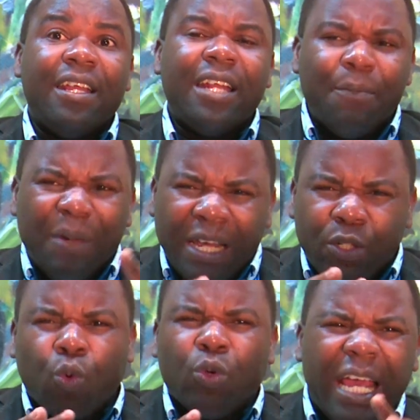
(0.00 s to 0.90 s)
They begin
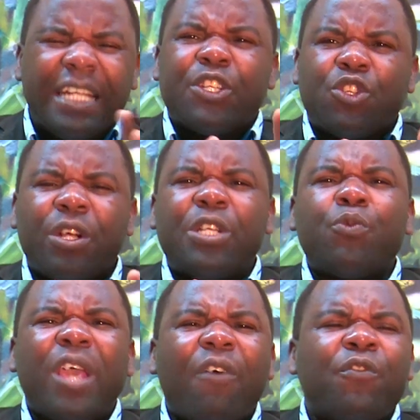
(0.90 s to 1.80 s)
to create stories.
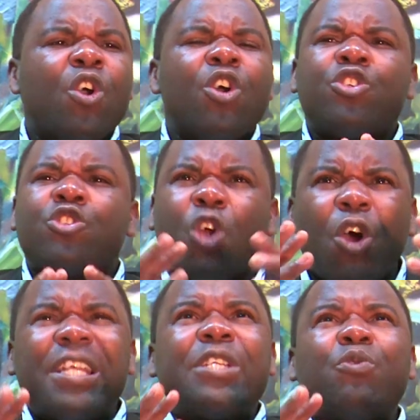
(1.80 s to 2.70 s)
We have
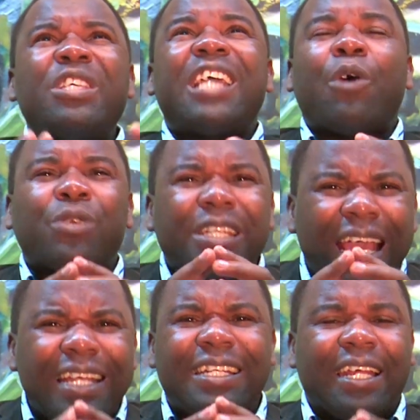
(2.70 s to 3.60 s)
stories which are
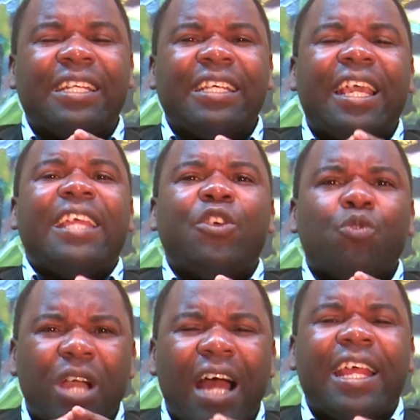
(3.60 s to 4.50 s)
created here in
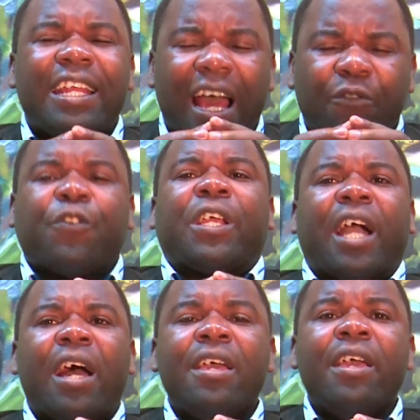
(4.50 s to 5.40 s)
Uganda, in
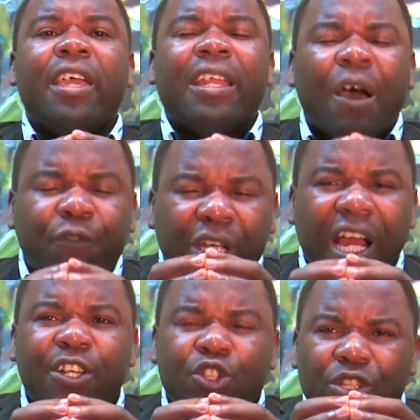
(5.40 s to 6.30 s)
Africa, in
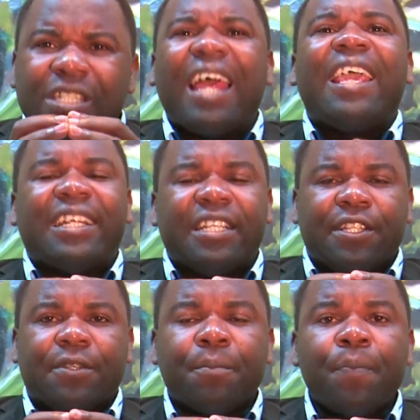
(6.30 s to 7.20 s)
African
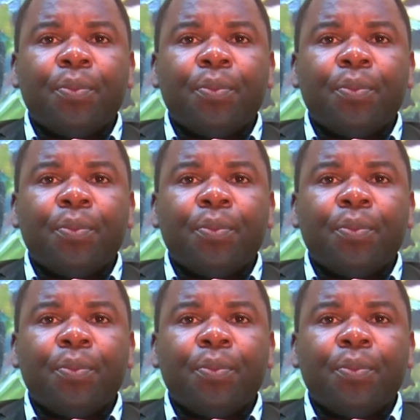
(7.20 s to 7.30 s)
societies.